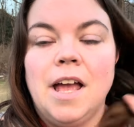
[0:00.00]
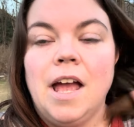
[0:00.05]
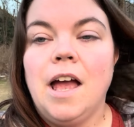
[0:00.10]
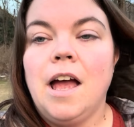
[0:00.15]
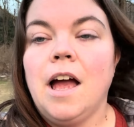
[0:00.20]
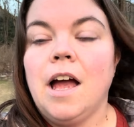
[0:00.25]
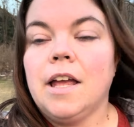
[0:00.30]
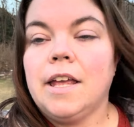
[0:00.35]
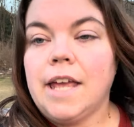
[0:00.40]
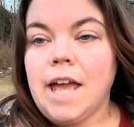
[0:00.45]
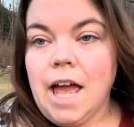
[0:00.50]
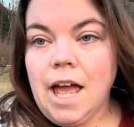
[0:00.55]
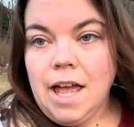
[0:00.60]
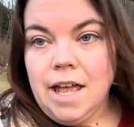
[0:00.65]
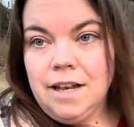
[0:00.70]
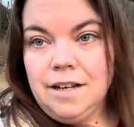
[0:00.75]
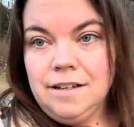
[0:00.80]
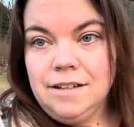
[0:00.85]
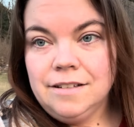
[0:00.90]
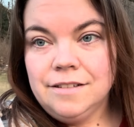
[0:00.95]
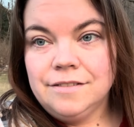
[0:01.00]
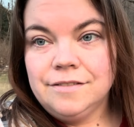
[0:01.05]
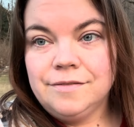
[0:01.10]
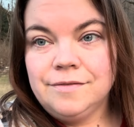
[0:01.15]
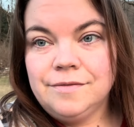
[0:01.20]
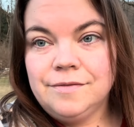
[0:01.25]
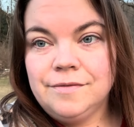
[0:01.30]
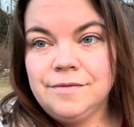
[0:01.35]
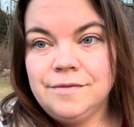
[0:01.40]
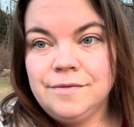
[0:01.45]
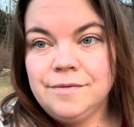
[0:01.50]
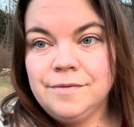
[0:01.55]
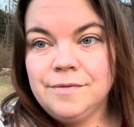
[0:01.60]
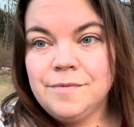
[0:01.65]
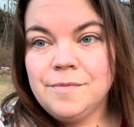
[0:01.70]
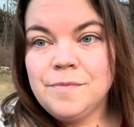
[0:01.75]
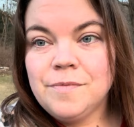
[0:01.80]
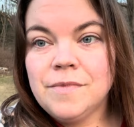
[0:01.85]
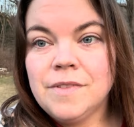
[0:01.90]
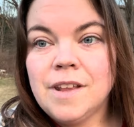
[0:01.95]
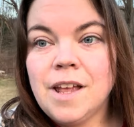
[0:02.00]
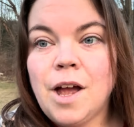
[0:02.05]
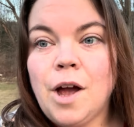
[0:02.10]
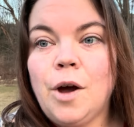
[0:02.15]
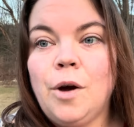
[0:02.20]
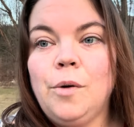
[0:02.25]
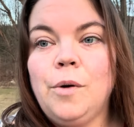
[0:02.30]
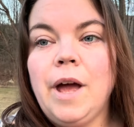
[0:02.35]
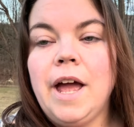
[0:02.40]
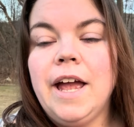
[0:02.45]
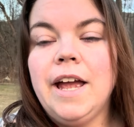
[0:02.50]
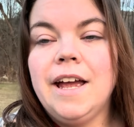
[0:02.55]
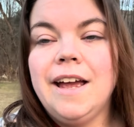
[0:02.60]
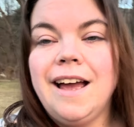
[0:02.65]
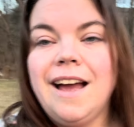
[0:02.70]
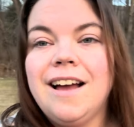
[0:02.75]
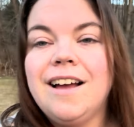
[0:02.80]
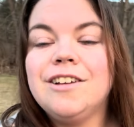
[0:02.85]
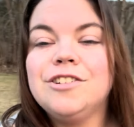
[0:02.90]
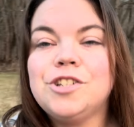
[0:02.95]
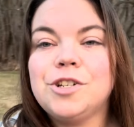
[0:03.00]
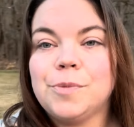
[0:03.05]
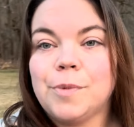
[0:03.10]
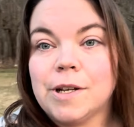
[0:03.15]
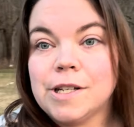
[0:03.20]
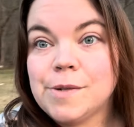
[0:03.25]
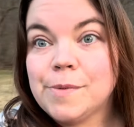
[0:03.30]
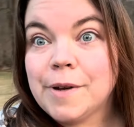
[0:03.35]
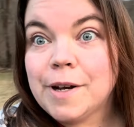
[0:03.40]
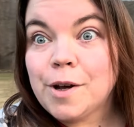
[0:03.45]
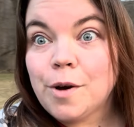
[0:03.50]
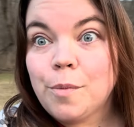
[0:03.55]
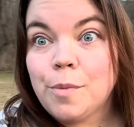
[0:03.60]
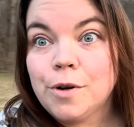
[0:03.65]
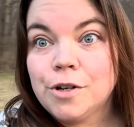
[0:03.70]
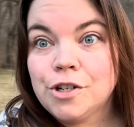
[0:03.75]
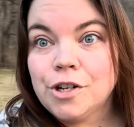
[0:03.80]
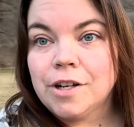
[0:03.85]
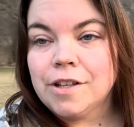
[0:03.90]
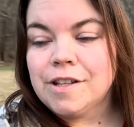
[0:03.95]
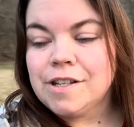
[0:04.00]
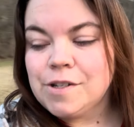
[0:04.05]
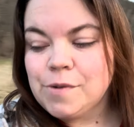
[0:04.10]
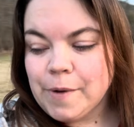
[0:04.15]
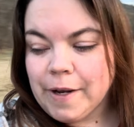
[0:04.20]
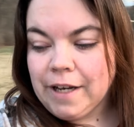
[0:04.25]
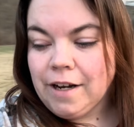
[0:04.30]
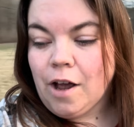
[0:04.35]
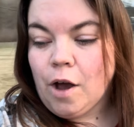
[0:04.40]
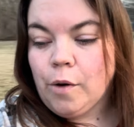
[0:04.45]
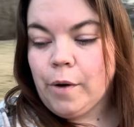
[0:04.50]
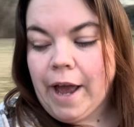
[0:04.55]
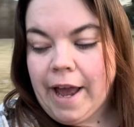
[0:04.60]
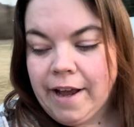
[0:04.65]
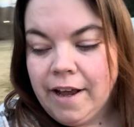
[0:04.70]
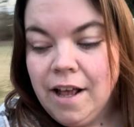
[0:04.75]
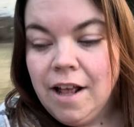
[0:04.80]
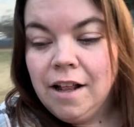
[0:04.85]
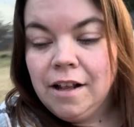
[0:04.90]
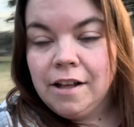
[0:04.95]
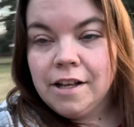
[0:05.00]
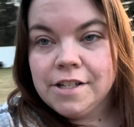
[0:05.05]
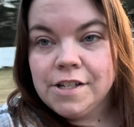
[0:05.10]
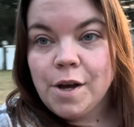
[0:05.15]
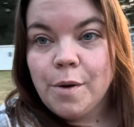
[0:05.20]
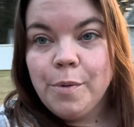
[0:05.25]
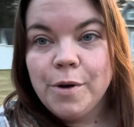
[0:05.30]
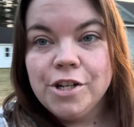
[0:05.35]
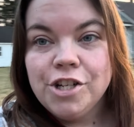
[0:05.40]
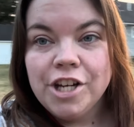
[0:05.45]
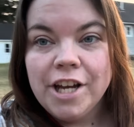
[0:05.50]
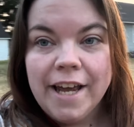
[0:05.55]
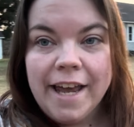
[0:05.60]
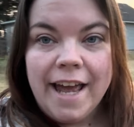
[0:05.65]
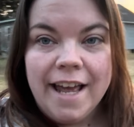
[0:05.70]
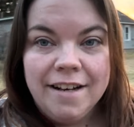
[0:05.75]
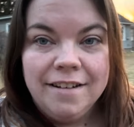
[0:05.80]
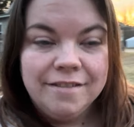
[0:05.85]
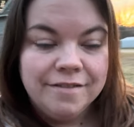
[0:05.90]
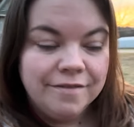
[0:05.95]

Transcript: again? Okay. And she wants me to go push her on the swing. Okay, let's go push you again.